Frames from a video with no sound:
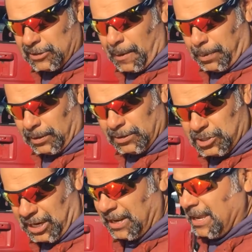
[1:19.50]
job
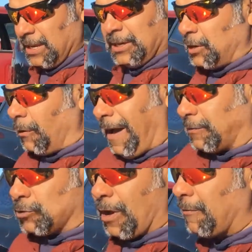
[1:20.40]
pollution. You don't have
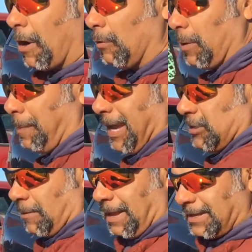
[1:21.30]
to drive around with a paint
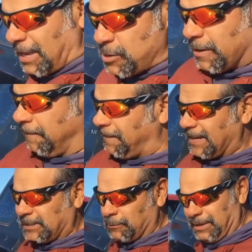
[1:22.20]
job like that. You can
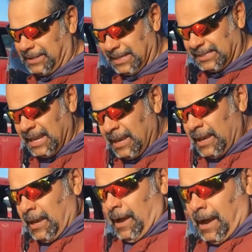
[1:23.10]
fix it with this.
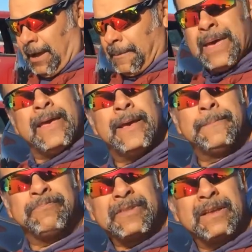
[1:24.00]

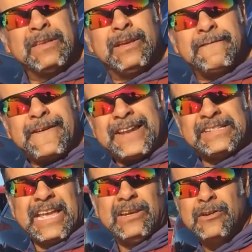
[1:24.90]
You can find
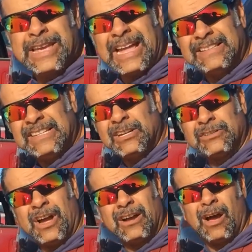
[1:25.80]
us at
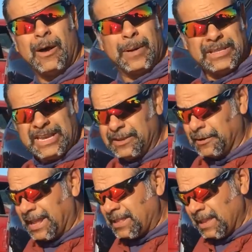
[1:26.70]
lukatdetail.com on the
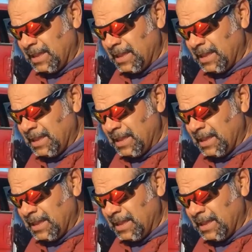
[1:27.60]
internet,